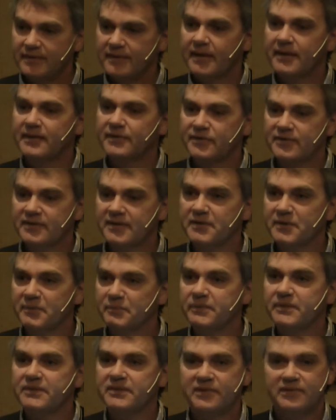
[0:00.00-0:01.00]
healthy
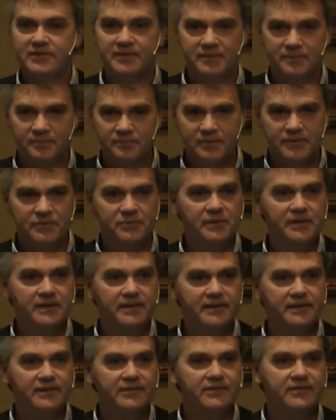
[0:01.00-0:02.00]
competition between
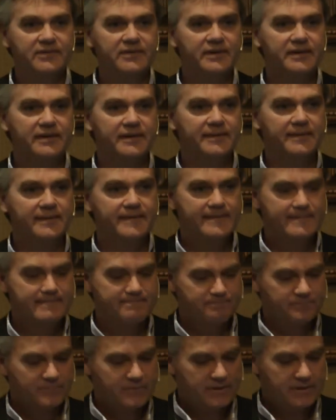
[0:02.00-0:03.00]
this
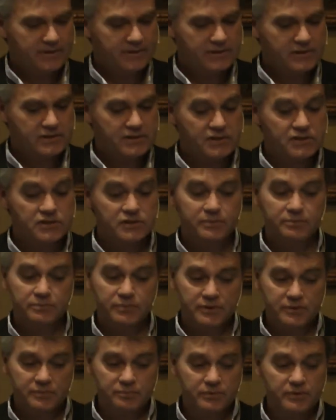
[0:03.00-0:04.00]
system,
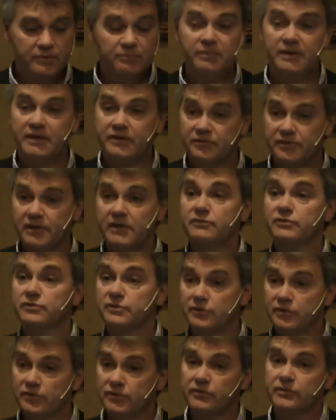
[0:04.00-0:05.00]
but Medrave is
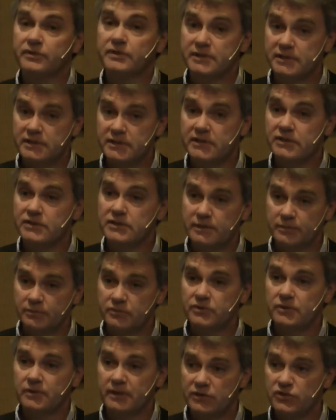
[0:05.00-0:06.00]
a third system.
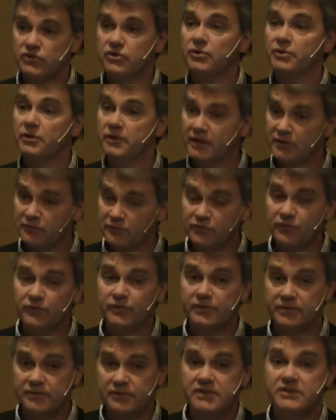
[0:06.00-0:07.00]
So I show you now
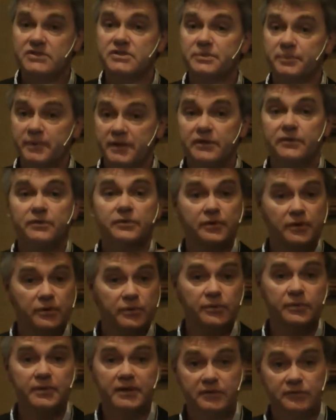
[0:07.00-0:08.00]
4 systems in a
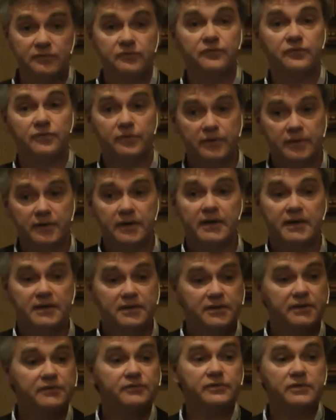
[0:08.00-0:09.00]
row in 4
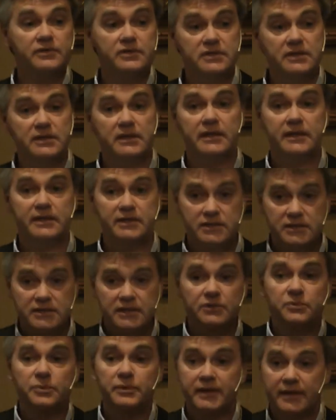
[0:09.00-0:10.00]
different slides
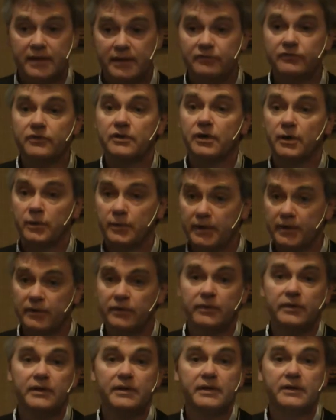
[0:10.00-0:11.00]
that we have going
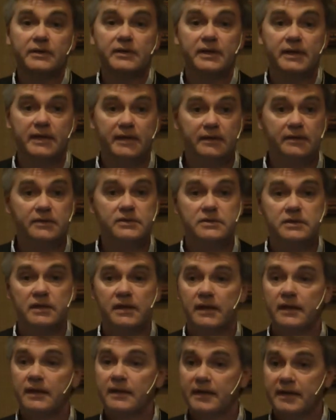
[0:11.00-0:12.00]
on in the Netherlands
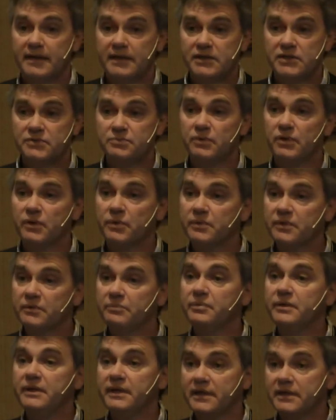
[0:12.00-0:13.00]
at this moment,
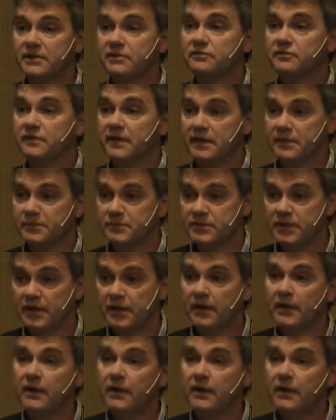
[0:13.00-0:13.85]
being developed,